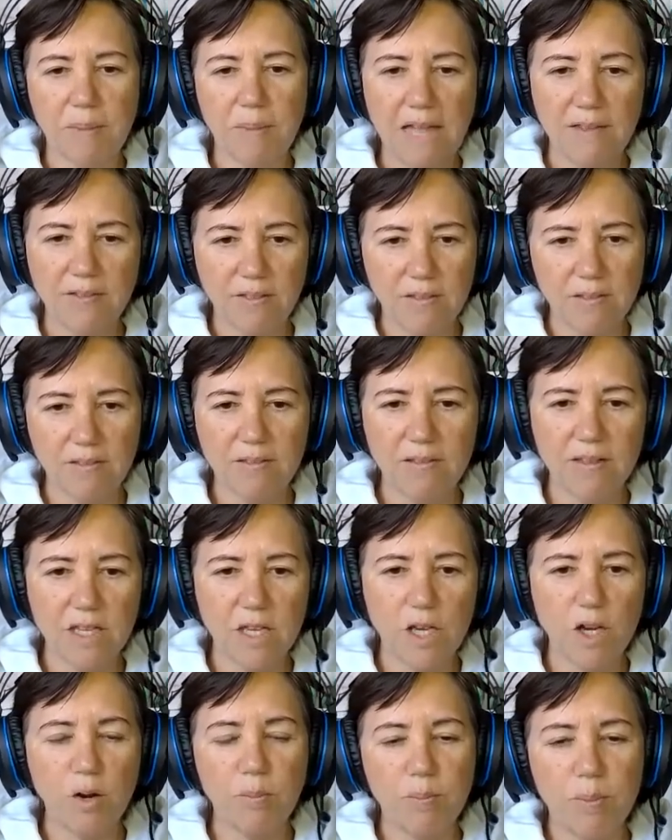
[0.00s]
get rid of
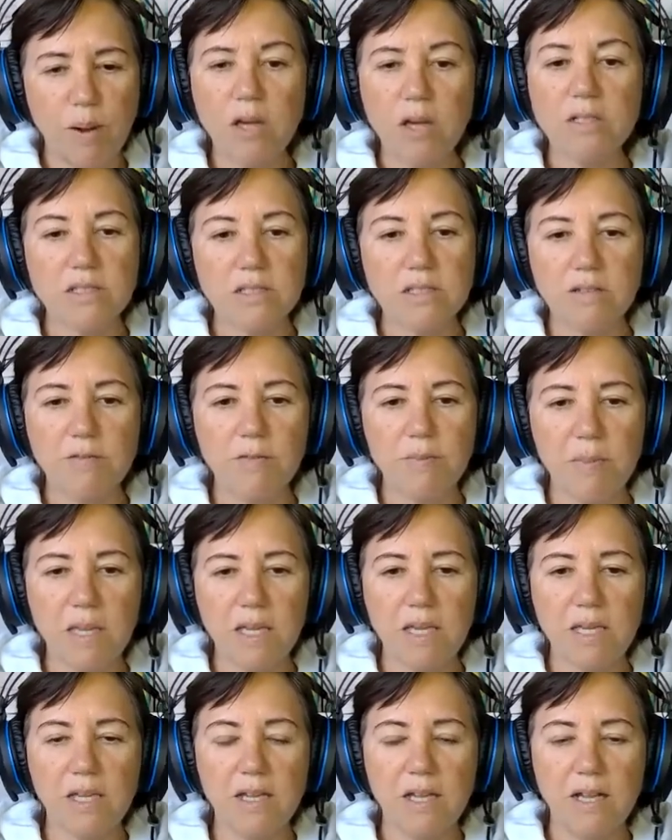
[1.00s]
the sin
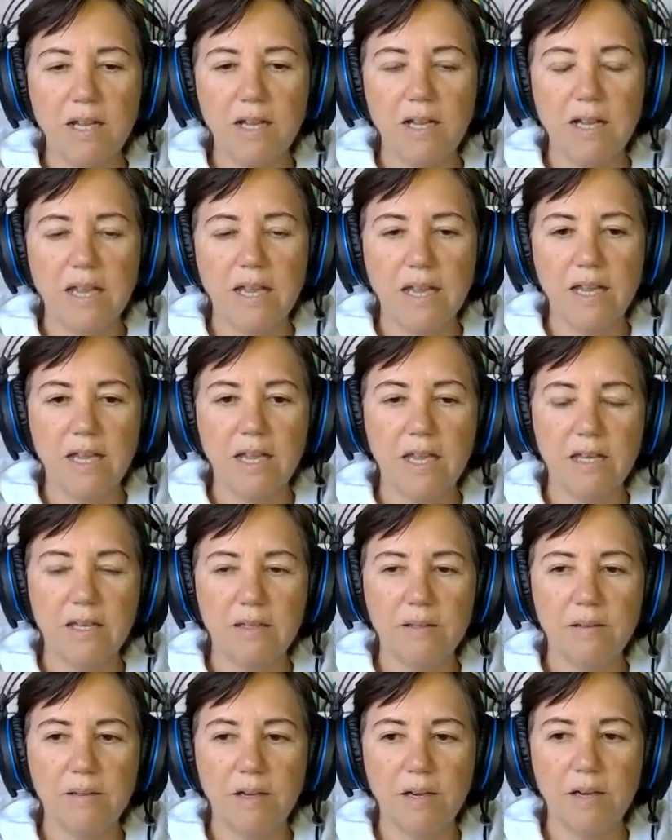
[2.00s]
and the bad
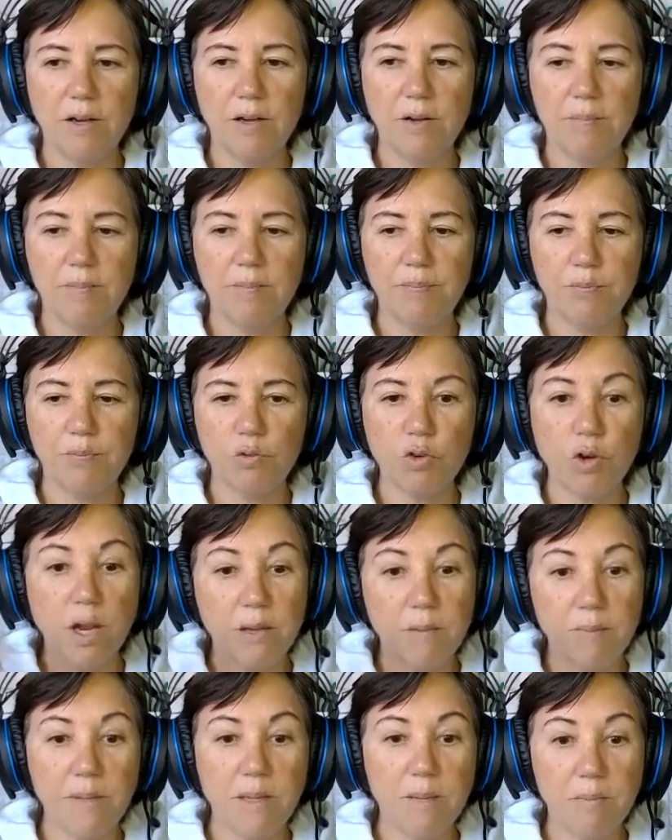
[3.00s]
parts
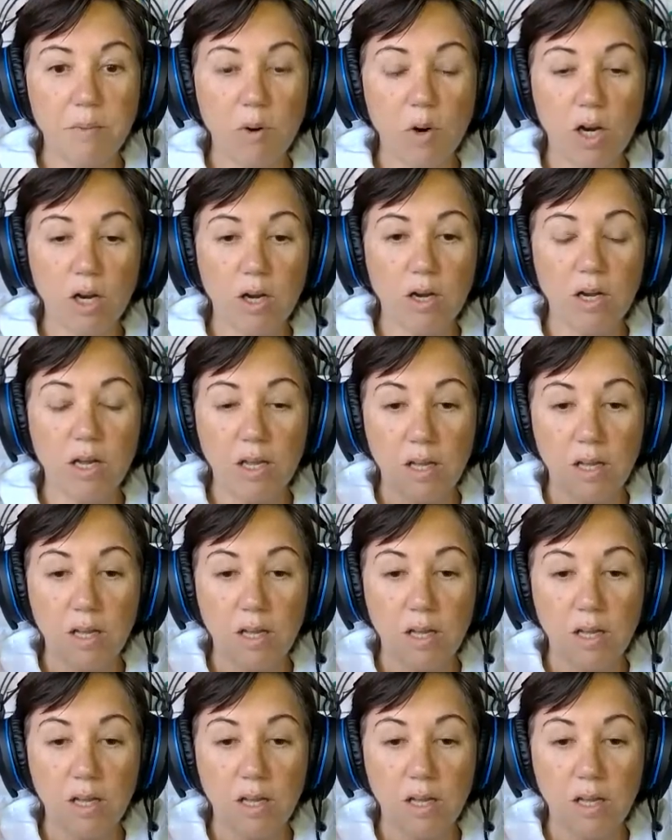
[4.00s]
of me,